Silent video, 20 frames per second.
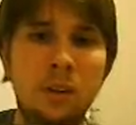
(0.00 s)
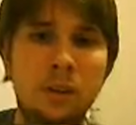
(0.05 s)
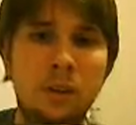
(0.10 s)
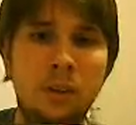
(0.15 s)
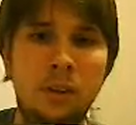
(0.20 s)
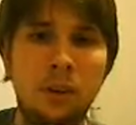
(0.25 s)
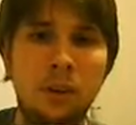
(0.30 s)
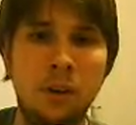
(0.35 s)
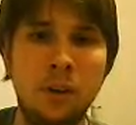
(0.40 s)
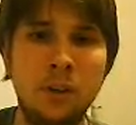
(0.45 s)

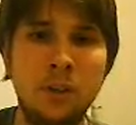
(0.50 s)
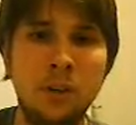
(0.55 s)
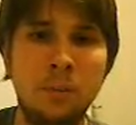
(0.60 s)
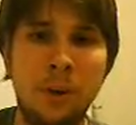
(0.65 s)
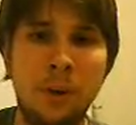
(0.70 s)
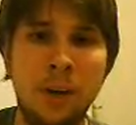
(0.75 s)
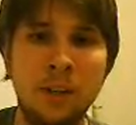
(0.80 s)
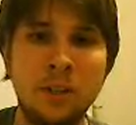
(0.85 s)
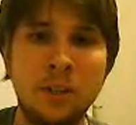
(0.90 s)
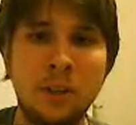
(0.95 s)
Dungeon
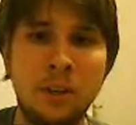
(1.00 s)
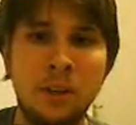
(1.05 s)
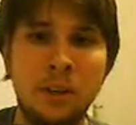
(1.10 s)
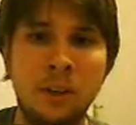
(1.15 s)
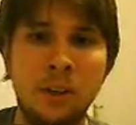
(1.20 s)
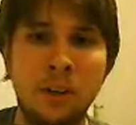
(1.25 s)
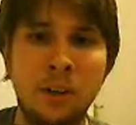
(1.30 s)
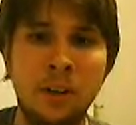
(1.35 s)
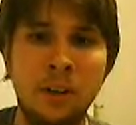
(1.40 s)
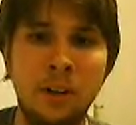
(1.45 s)

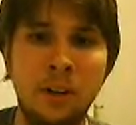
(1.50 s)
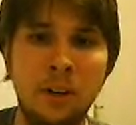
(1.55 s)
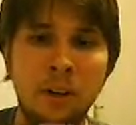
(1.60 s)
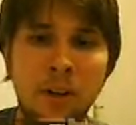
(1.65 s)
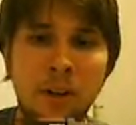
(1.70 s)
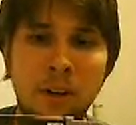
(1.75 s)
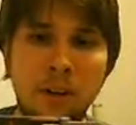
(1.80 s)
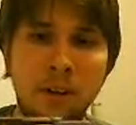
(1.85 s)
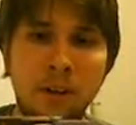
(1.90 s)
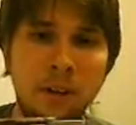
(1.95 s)
Master.
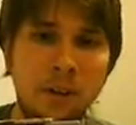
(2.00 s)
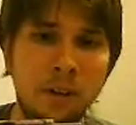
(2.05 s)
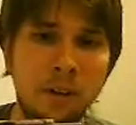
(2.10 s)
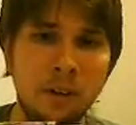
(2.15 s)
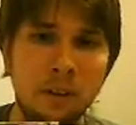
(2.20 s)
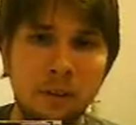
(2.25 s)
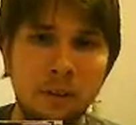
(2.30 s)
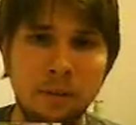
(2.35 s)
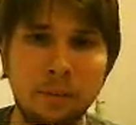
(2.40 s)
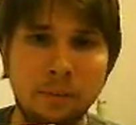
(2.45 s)

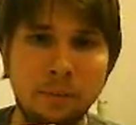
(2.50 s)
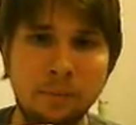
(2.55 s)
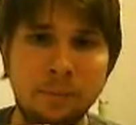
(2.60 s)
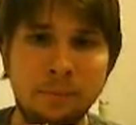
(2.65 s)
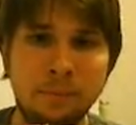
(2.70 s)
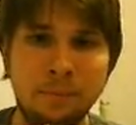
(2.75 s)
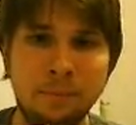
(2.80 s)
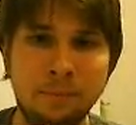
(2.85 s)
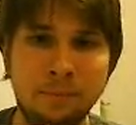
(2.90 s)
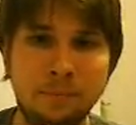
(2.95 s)

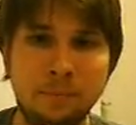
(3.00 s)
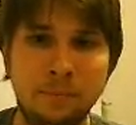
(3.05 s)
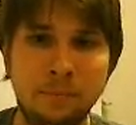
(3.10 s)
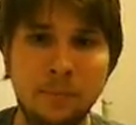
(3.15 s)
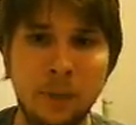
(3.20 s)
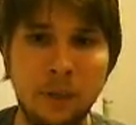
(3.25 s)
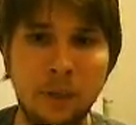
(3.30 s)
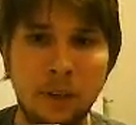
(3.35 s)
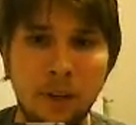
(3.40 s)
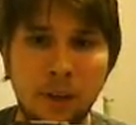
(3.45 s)

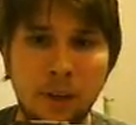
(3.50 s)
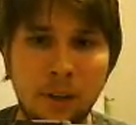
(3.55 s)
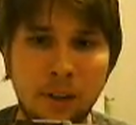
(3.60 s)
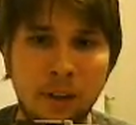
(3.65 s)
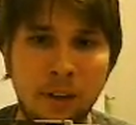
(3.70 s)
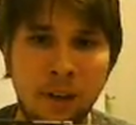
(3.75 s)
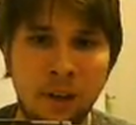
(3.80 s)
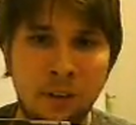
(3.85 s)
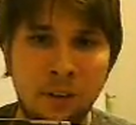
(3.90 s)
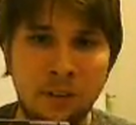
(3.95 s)

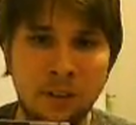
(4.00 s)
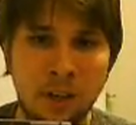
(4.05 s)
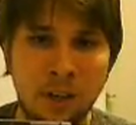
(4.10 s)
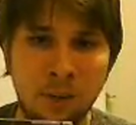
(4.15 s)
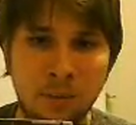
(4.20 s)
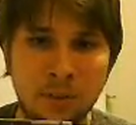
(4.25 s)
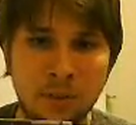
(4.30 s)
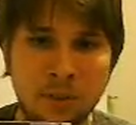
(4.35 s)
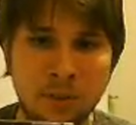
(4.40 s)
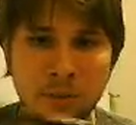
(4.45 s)
Yeah, this game
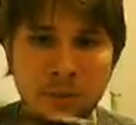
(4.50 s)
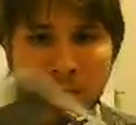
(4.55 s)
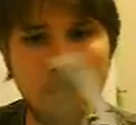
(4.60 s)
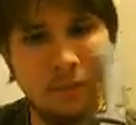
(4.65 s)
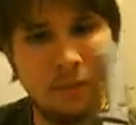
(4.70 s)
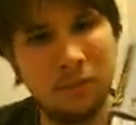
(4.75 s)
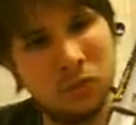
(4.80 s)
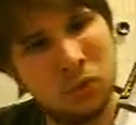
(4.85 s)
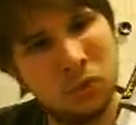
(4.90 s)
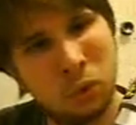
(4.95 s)
is
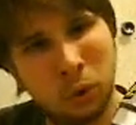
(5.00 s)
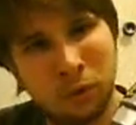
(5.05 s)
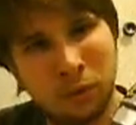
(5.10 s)
sort of